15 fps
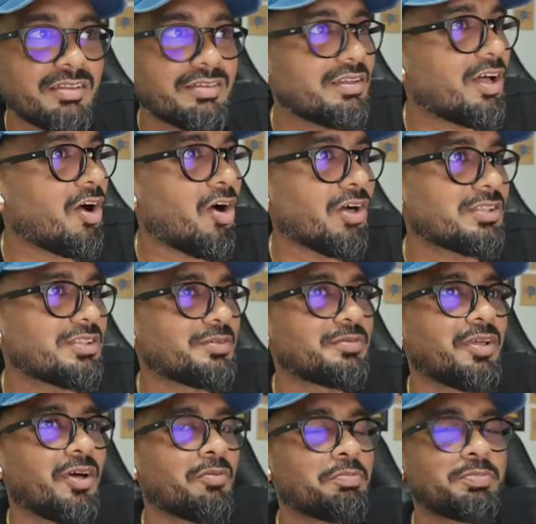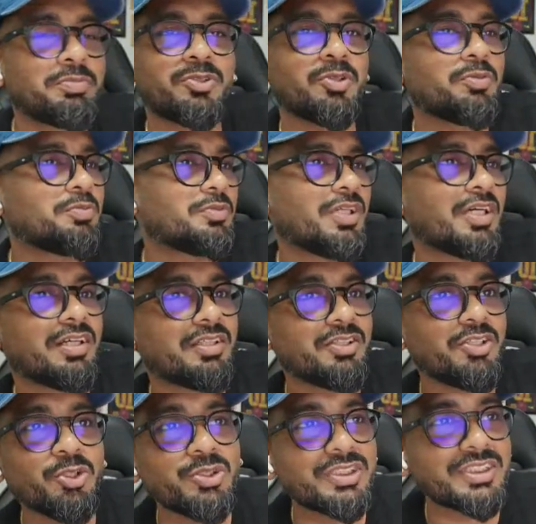Awesome. Now, so the
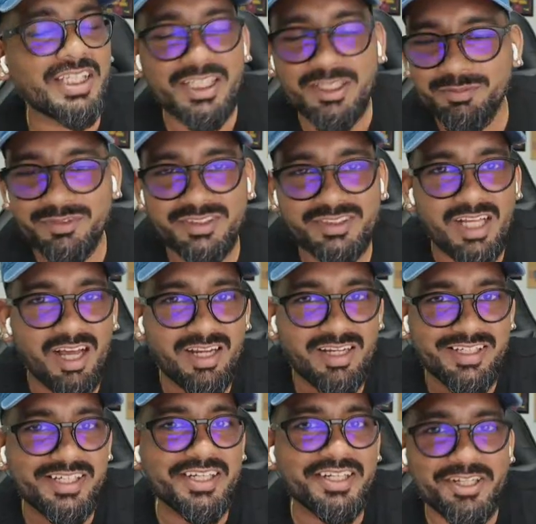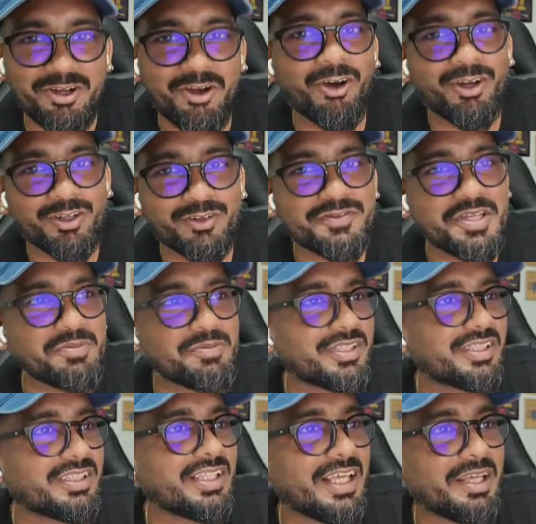new schemes are creating all of them in the
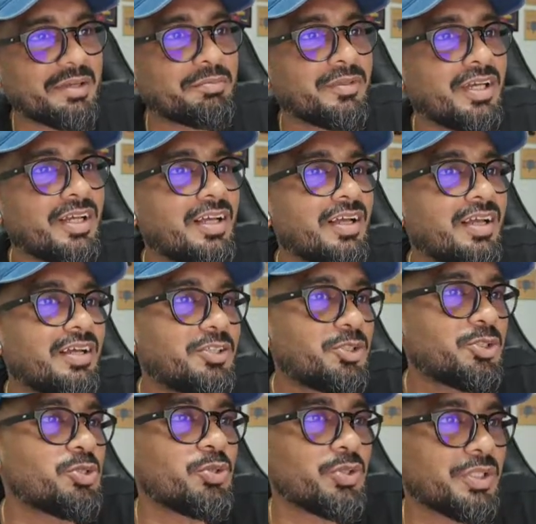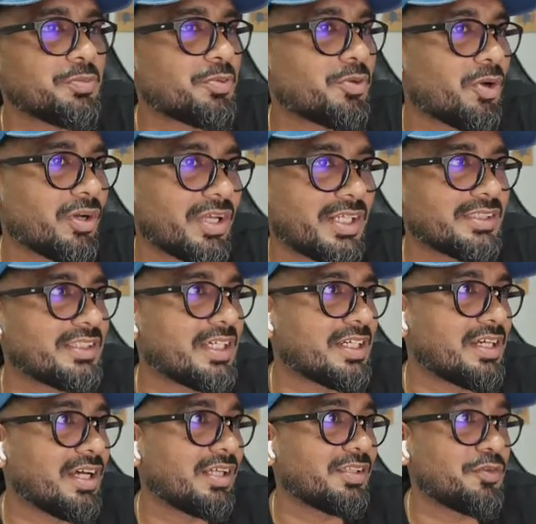name to do in progress and done.